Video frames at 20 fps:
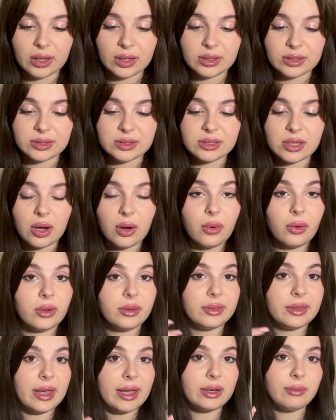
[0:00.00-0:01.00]
So
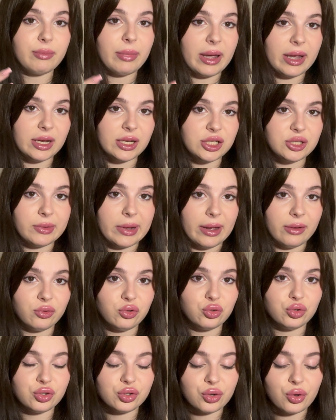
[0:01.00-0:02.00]
on that page you have
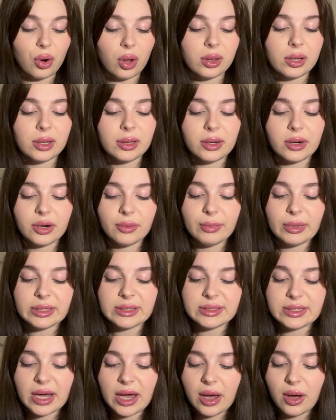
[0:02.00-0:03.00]
to scroll a little bit
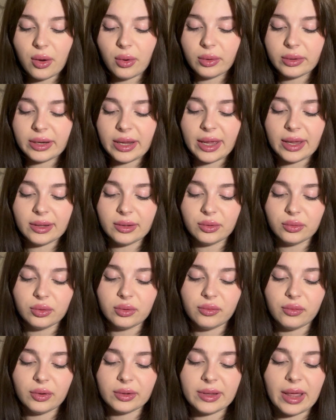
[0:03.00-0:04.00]
down and look
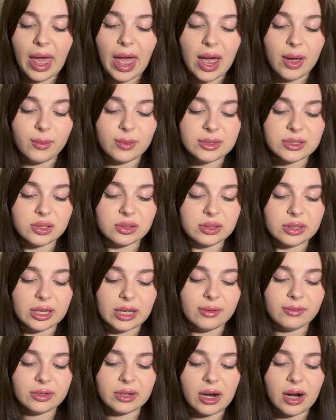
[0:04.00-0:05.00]
for the Amazon
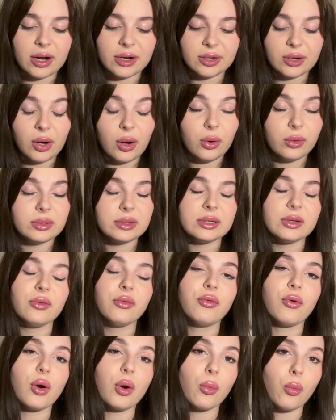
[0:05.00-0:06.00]
gift card code
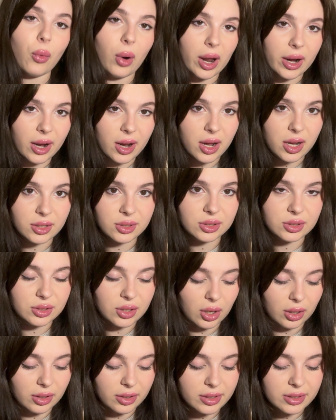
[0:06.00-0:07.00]
for
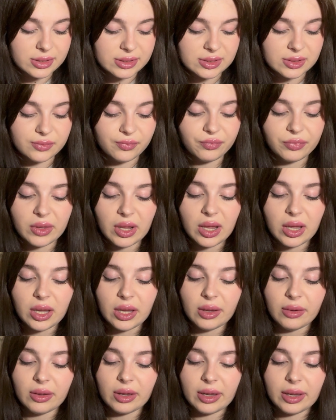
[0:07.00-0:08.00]
$100,
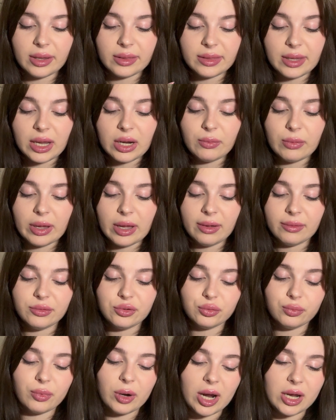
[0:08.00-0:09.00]
and then we have
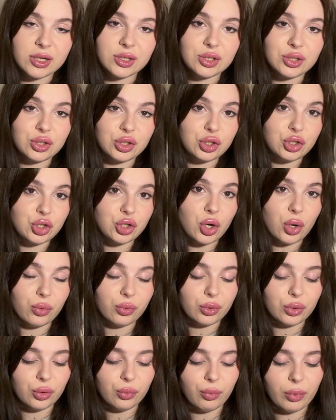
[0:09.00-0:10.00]
to press the show
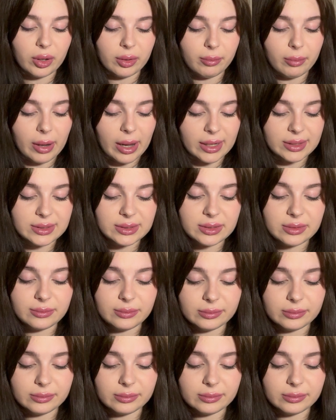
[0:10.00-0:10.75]
coupon button